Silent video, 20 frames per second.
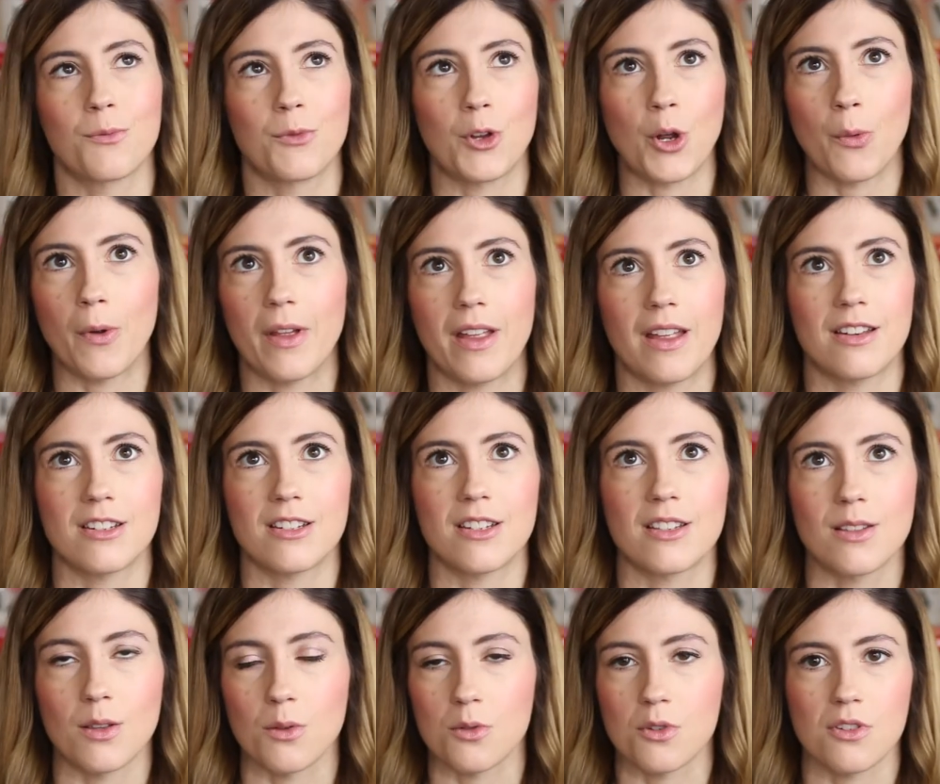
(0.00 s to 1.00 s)
Going into
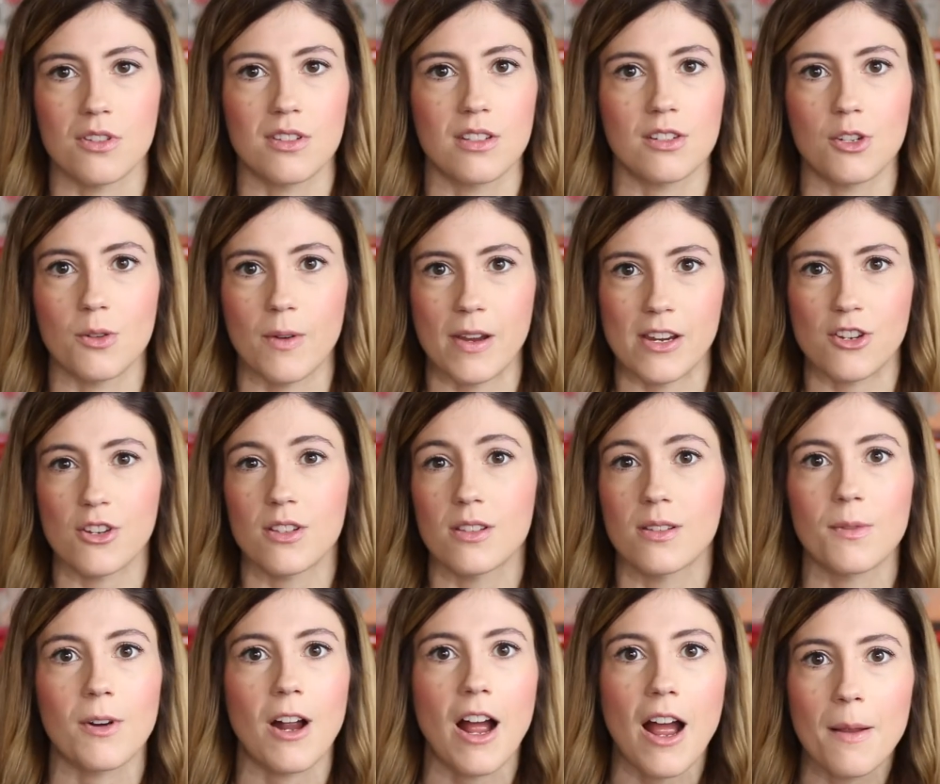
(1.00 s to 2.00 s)
social
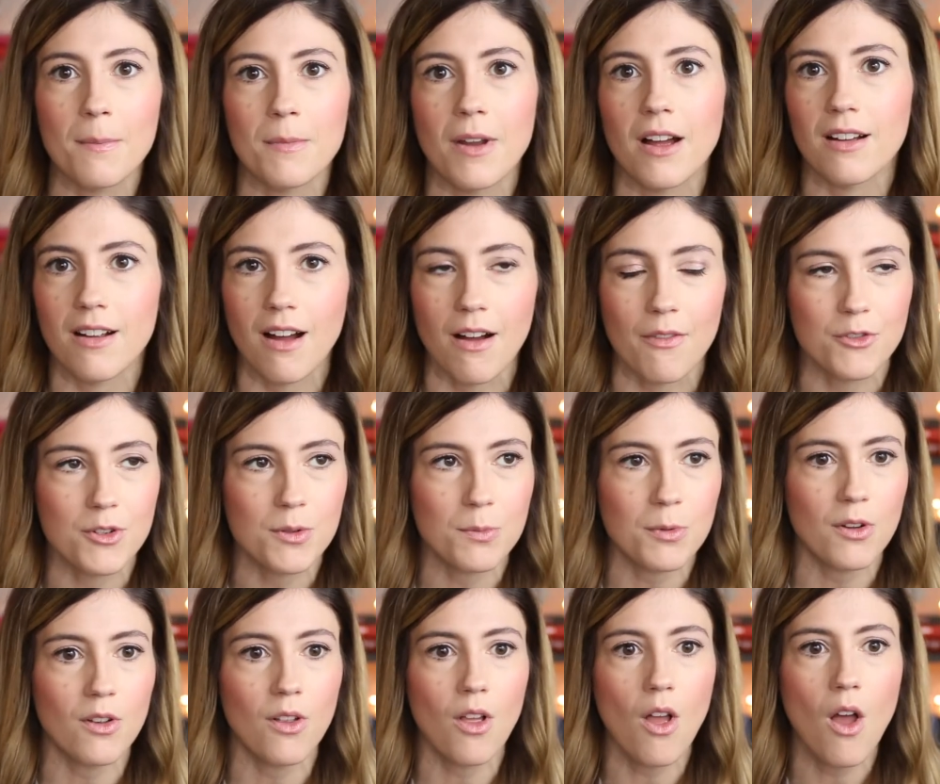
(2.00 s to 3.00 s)
situations where I'm not
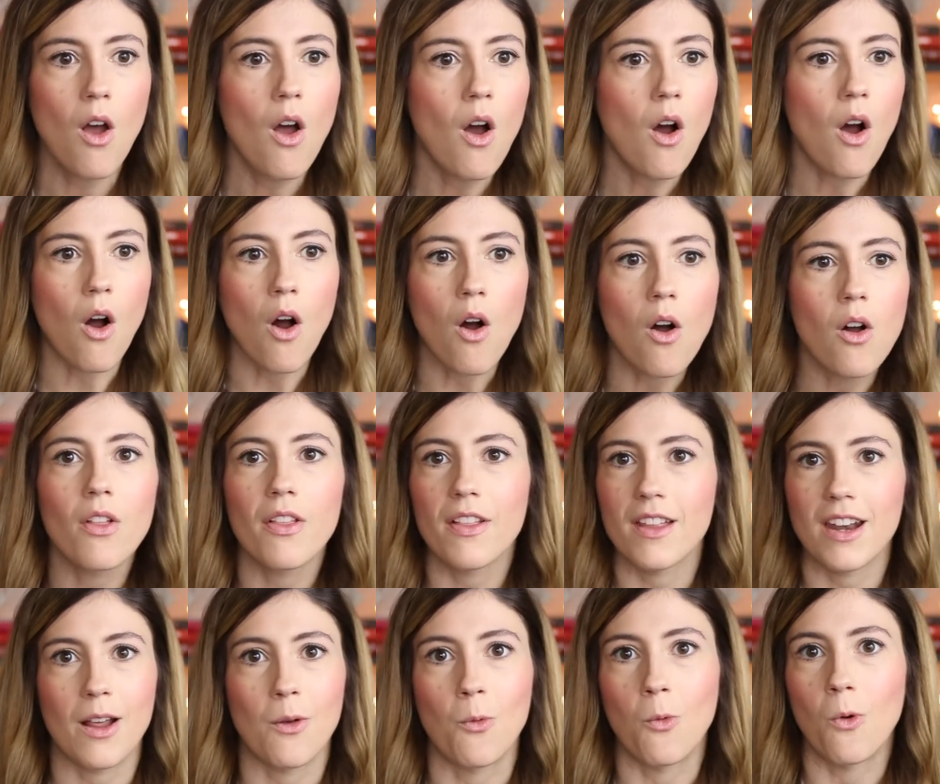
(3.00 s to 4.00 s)
comfortable, all
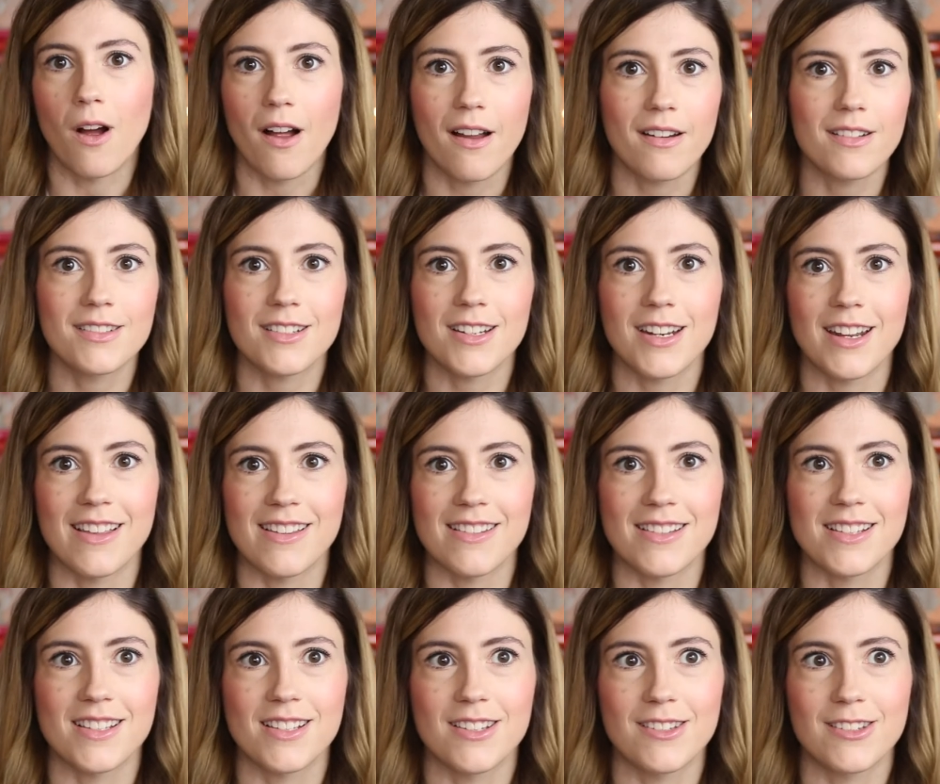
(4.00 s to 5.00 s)
that I want
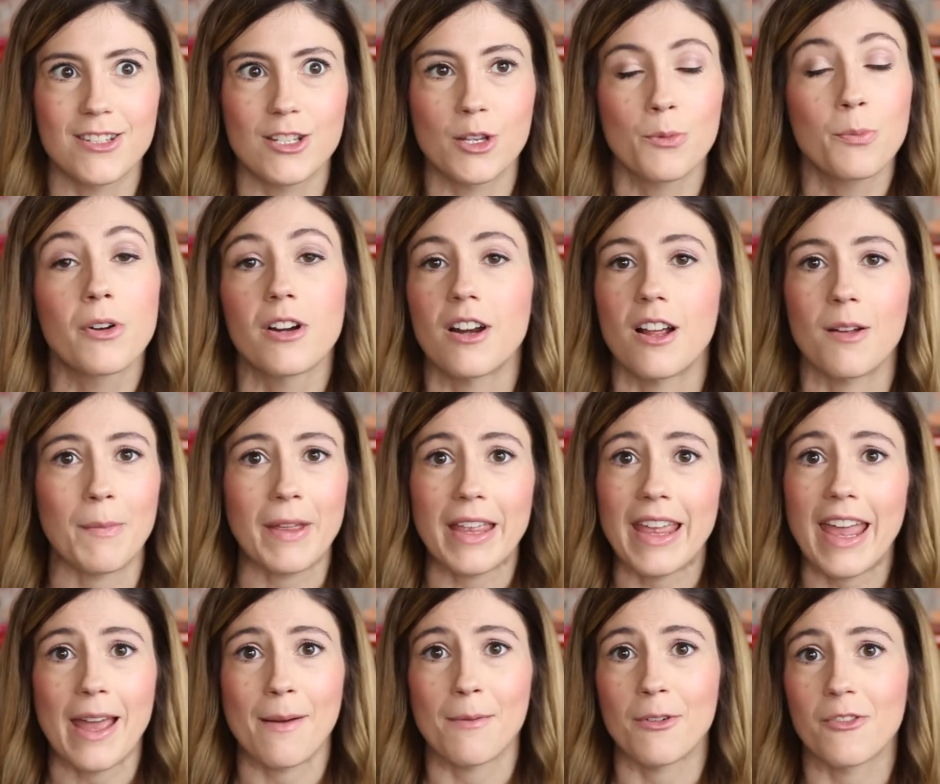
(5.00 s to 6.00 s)
is to put on my
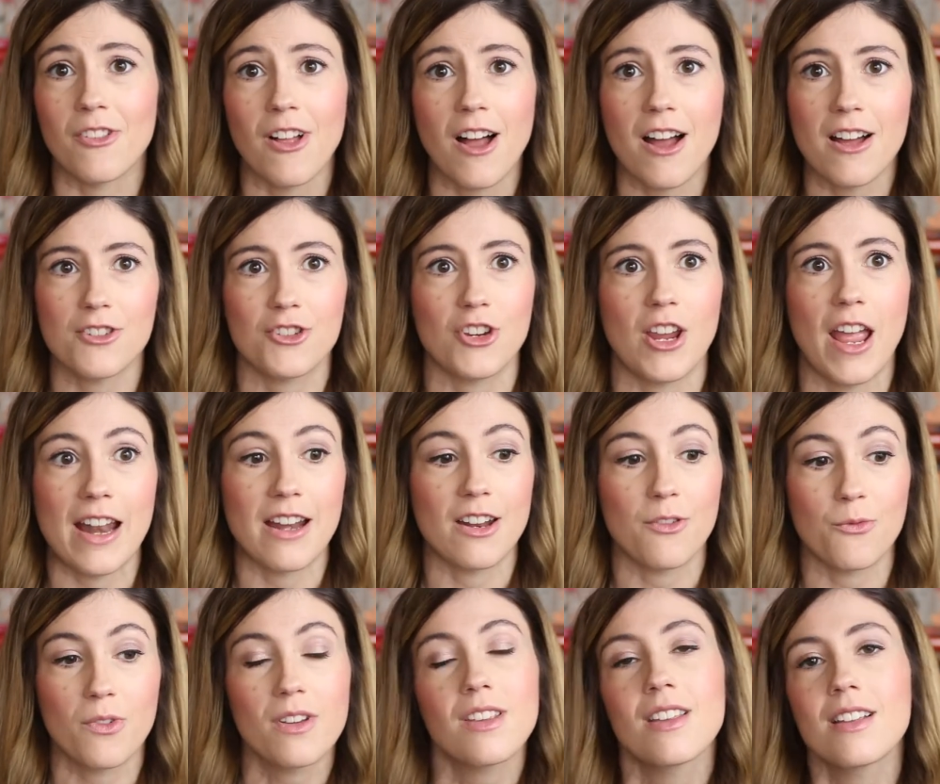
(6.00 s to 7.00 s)
camouflage. And
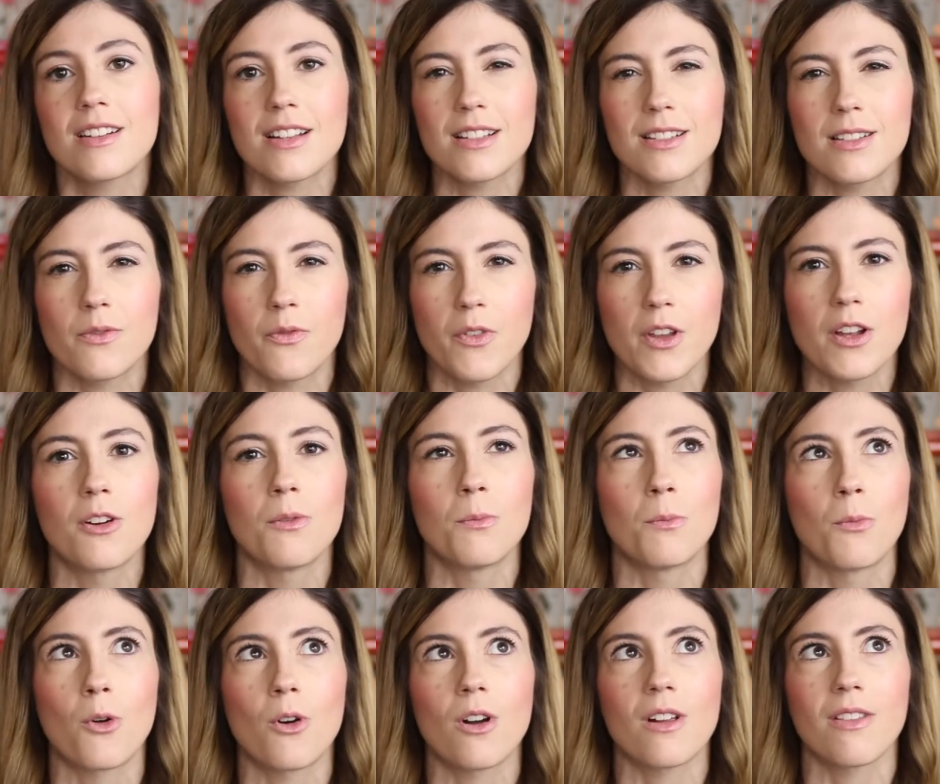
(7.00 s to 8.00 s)
it really does
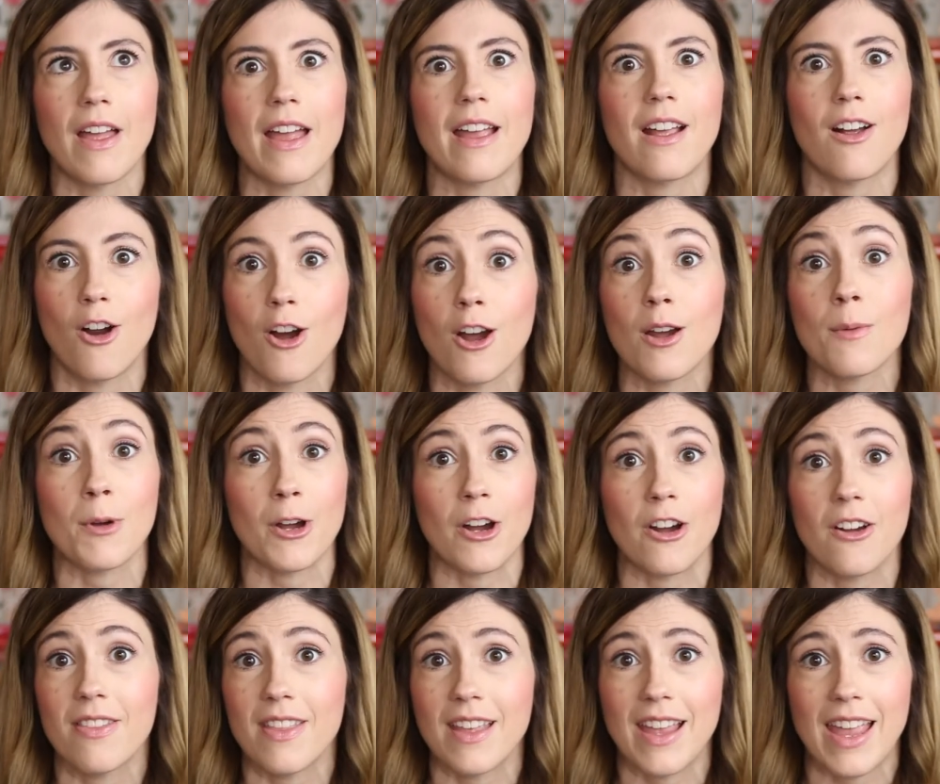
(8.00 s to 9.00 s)
feel more like
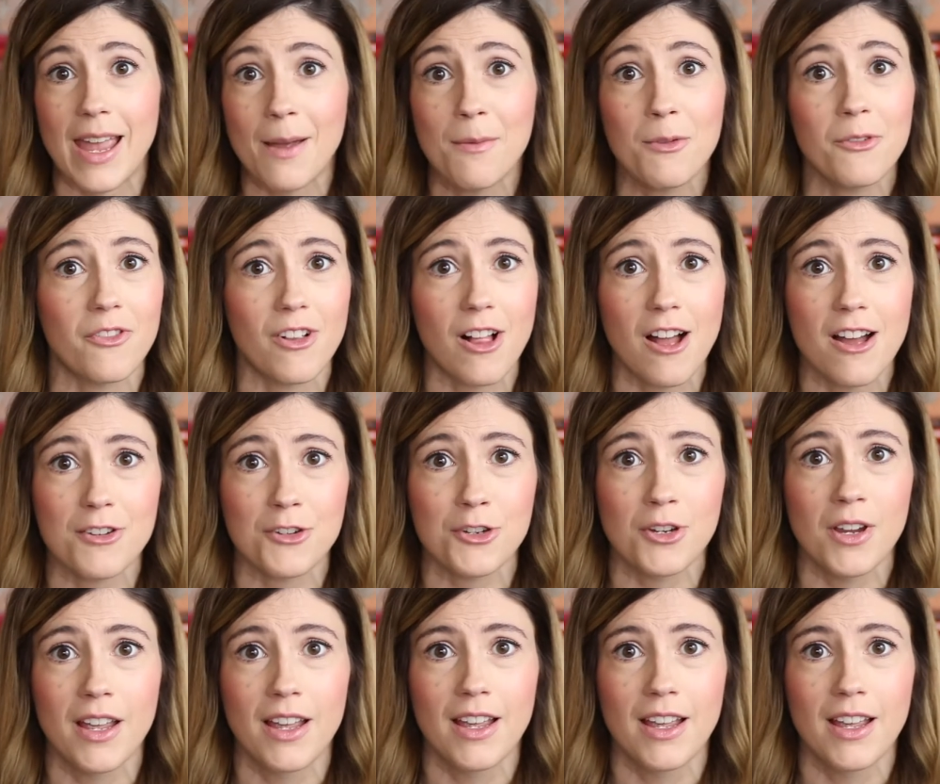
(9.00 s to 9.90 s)
armor than camouflage.